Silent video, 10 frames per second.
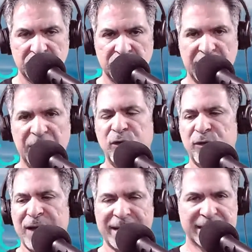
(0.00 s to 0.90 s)
if you've
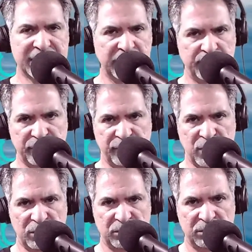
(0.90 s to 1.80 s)
had a slip and
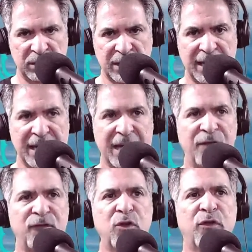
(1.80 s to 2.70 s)
fall,
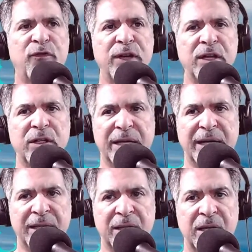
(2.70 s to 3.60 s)
if you feel
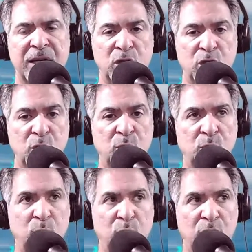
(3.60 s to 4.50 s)
like you
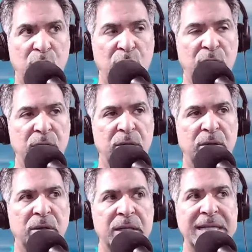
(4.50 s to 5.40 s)
were
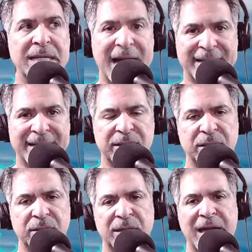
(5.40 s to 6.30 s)
not
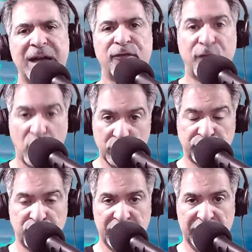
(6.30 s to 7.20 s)
at fault
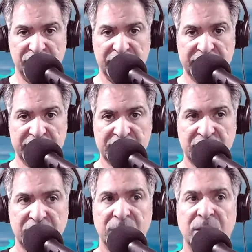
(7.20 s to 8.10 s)
for any of this,
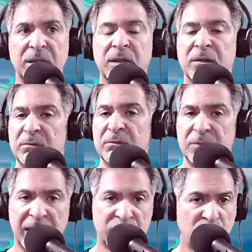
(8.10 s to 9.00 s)

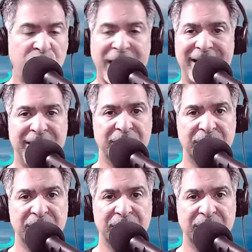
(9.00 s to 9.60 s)
it's okay.